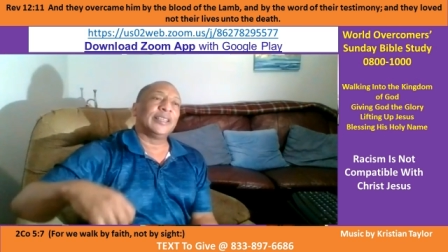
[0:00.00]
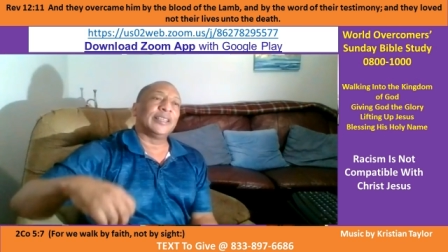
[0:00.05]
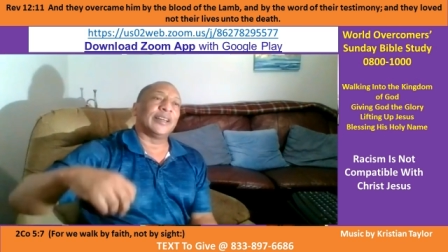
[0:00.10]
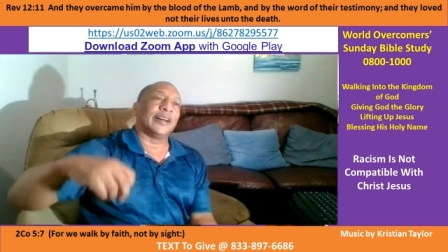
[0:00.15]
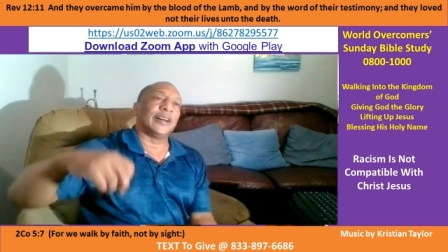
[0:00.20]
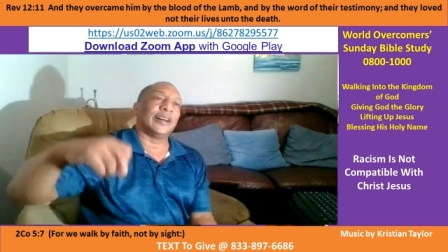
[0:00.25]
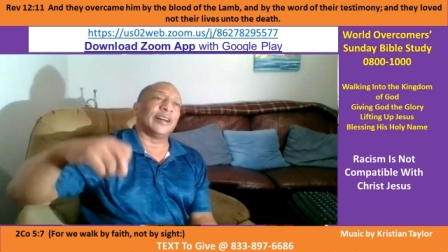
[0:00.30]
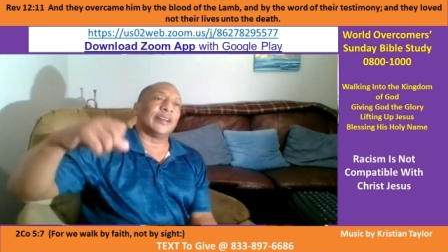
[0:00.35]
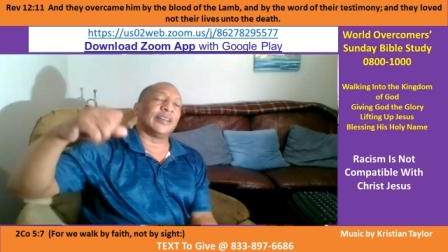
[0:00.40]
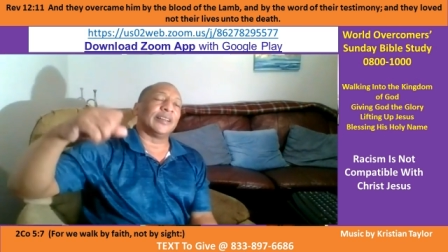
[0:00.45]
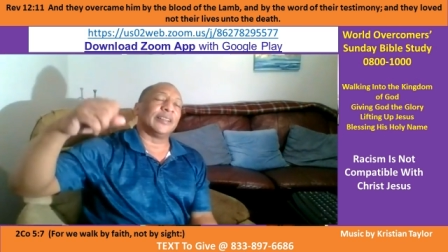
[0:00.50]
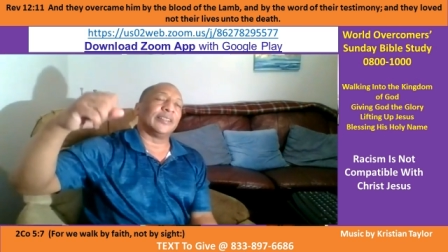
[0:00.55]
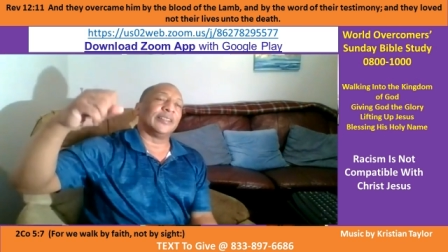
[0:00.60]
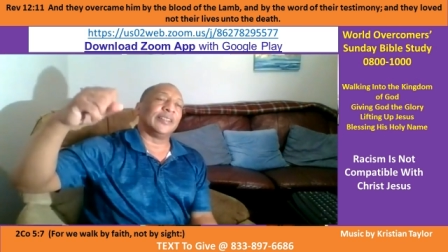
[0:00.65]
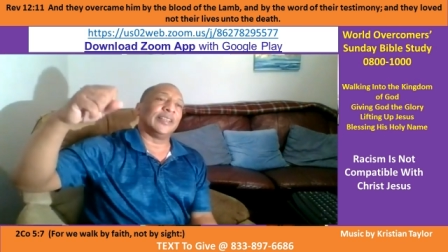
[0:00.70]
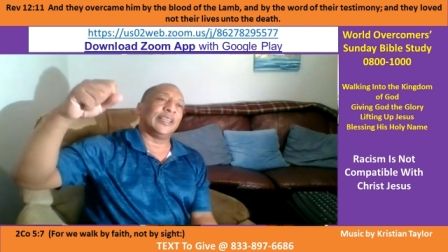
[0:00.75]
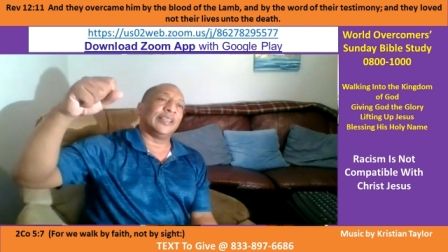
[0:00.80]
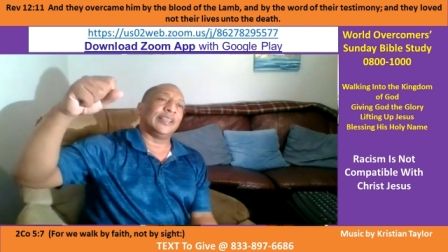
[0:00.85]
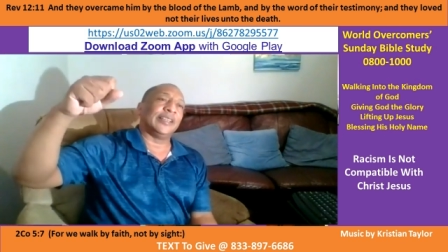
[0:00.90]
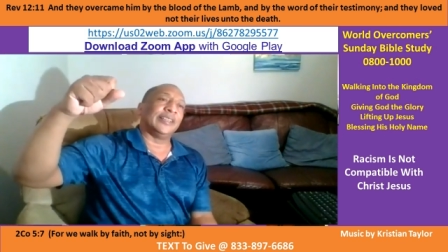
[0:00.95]
Uh,
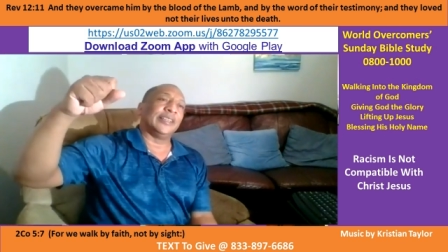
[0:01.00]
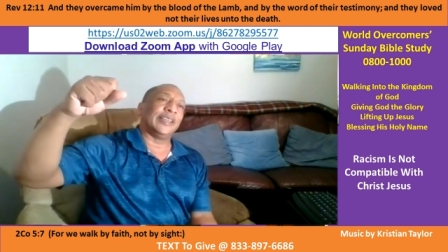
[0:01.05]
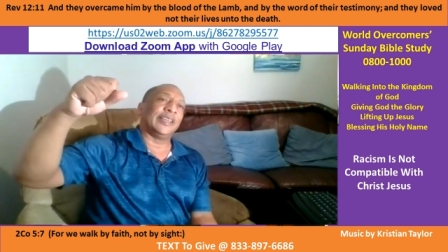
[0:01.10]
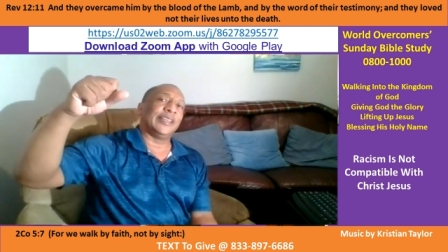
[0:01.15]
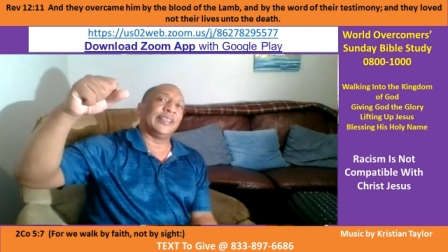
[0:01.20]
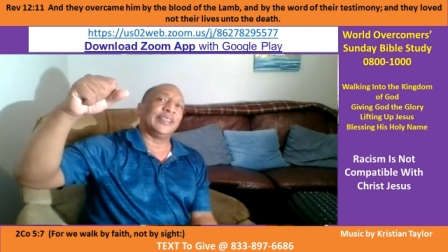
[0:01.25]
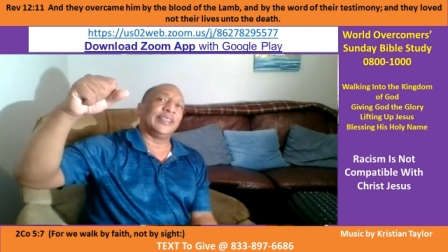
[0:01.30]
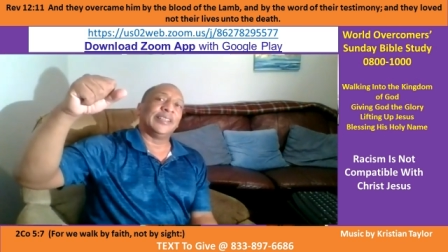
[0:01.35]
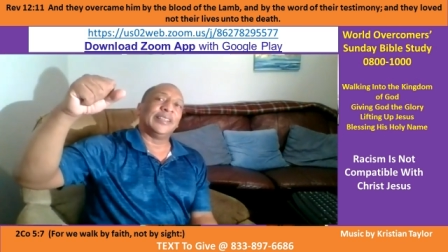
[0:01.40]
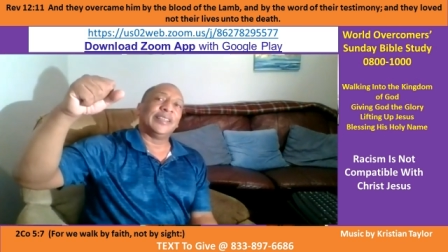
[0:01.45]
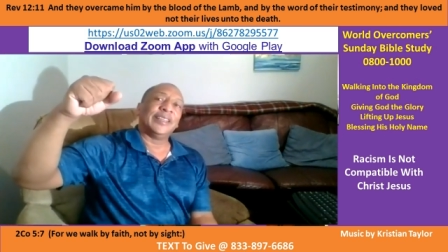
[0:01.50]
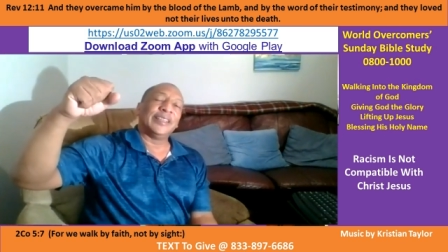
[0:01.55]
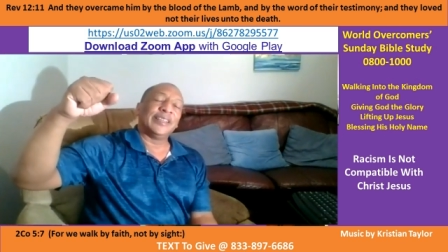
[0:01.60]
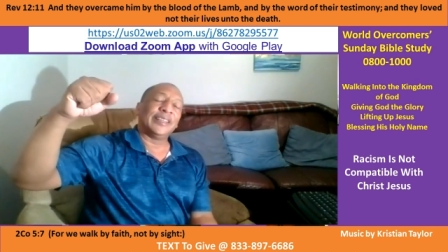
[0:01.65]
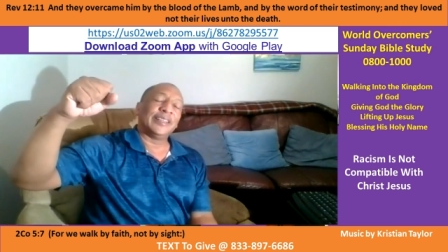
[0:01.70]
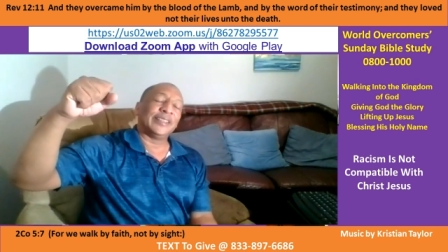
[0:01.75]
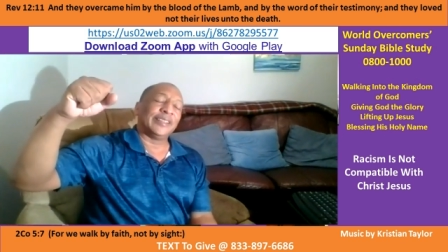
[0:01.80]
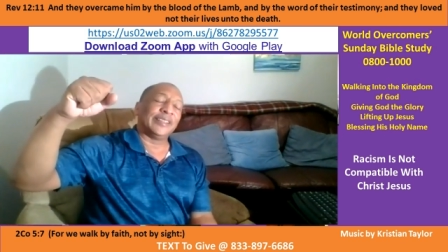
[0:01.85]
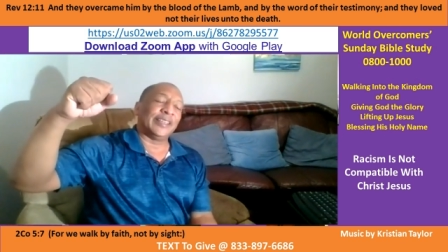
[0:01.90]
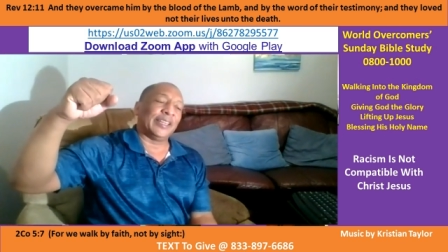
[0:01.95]
they, they
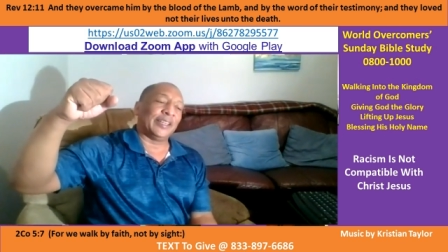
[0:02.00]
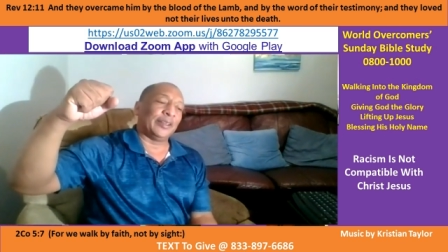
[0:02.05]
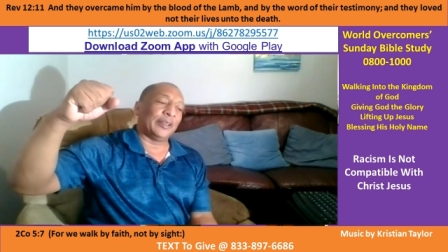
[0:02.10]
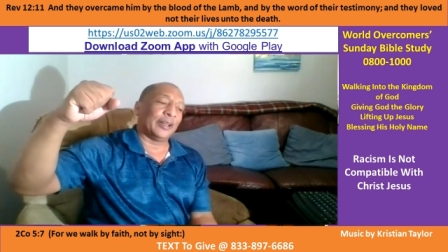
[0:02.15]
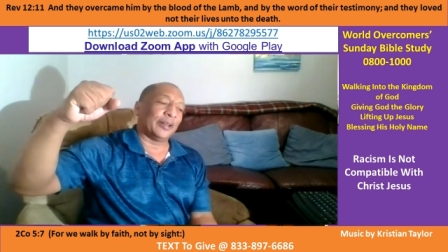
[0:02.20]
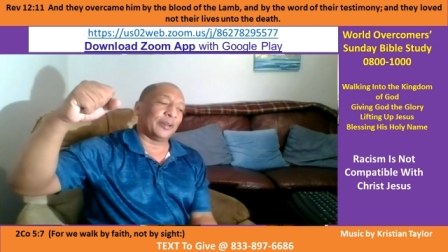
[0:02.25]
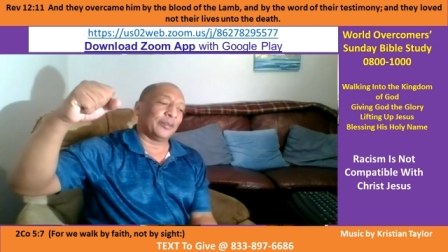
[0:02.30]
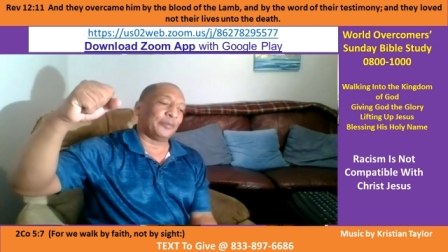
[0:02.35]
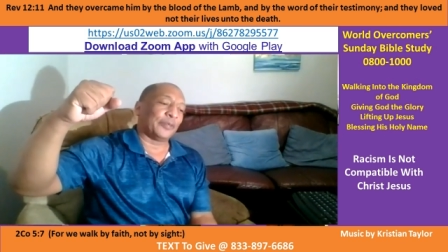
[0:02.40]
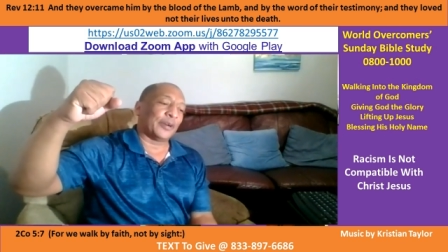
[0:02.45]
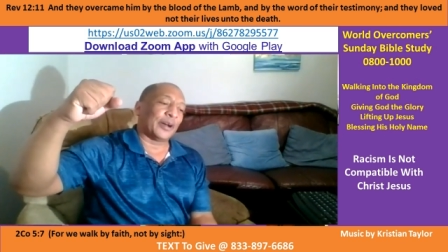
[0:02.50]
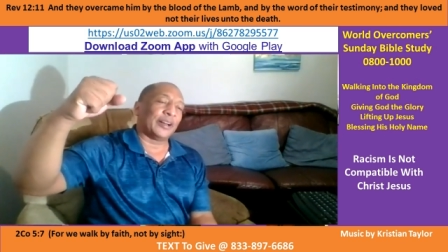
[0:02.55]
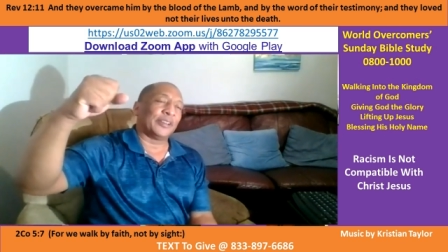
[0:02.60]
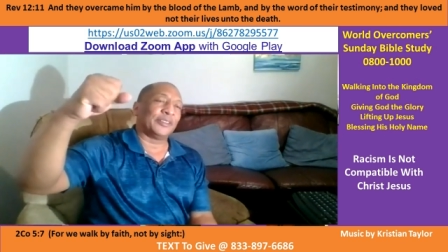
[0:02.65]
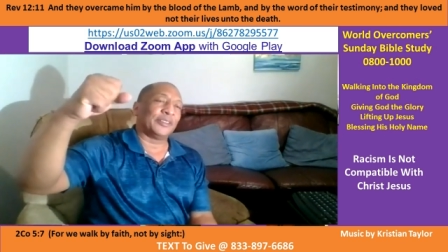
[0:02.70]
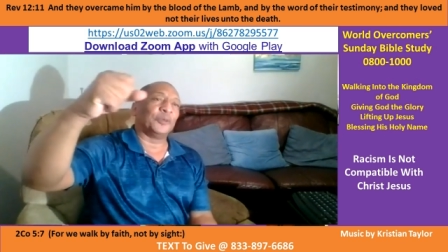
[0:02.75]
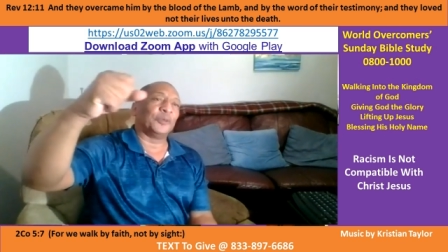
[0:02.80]
the uh, father